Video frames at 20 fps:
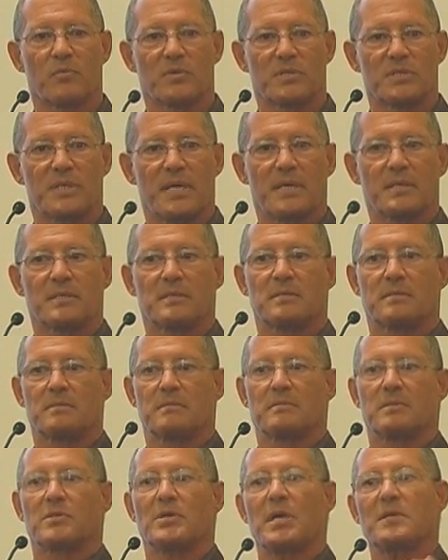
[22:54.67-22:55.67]
which says
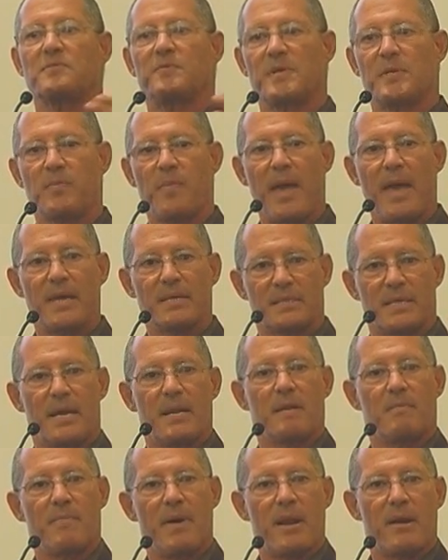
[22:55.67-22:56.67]
the Chesapeake Bay is
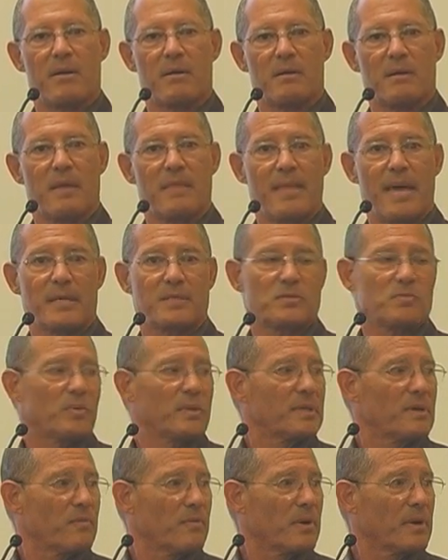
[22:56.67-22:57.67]
getting better, and that's
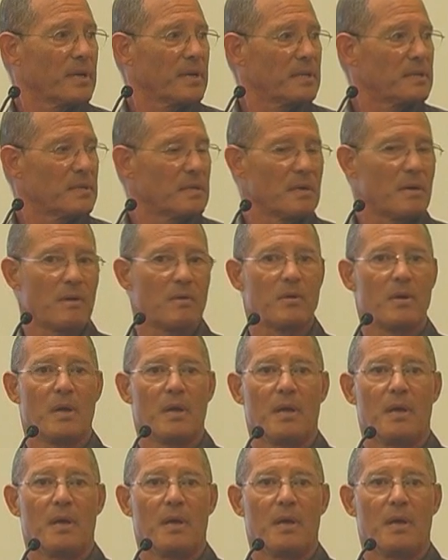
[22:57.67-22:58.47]
what they really need to know.